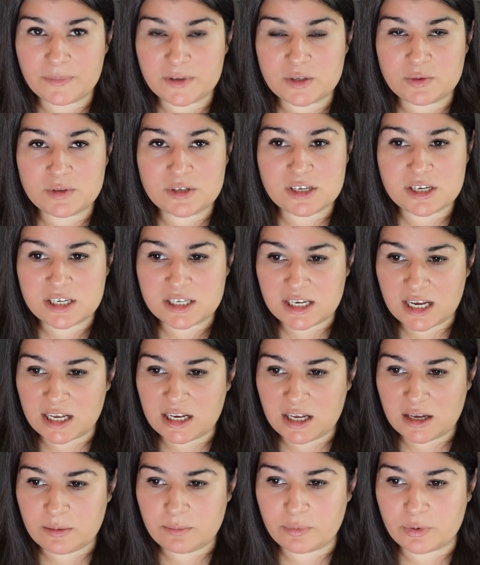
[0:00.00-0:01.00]
This was a
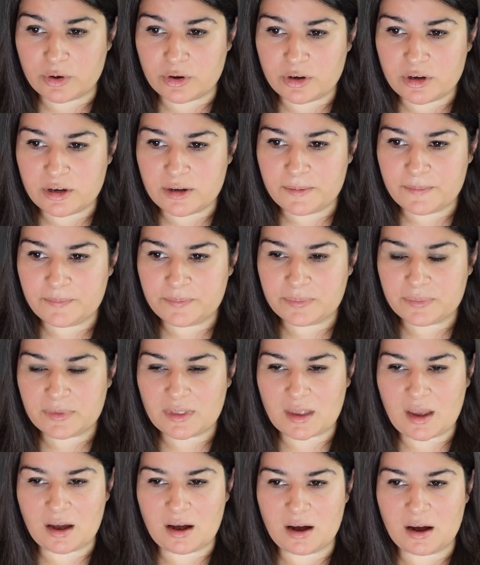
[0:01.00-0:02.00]
Canadian book.
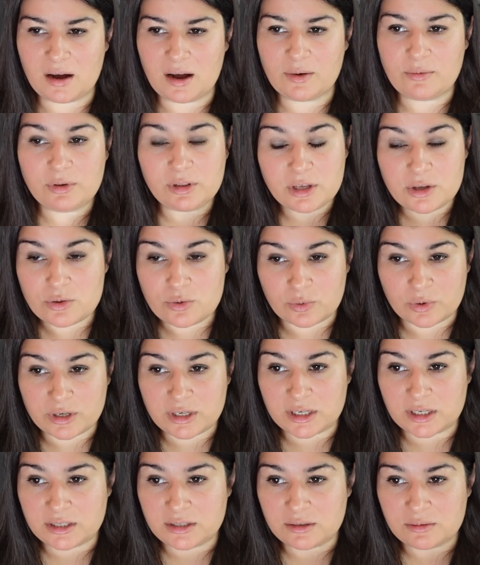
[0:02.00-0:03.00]
I really enjoyed
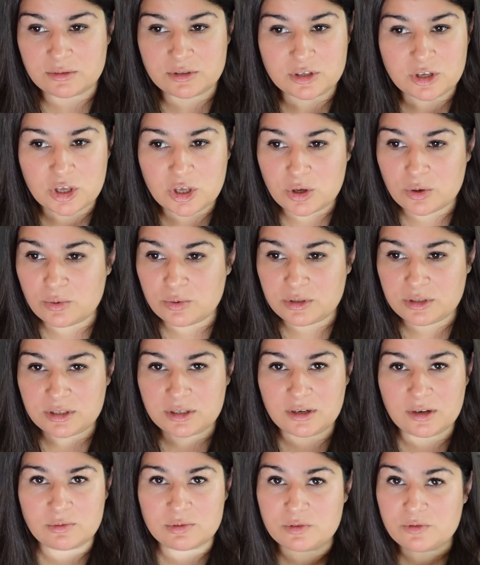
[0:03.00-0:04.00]
it. It was cute.
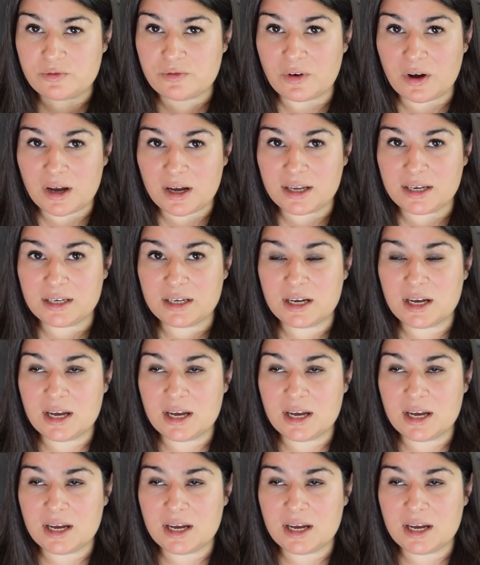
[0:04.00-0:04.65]
It was fun.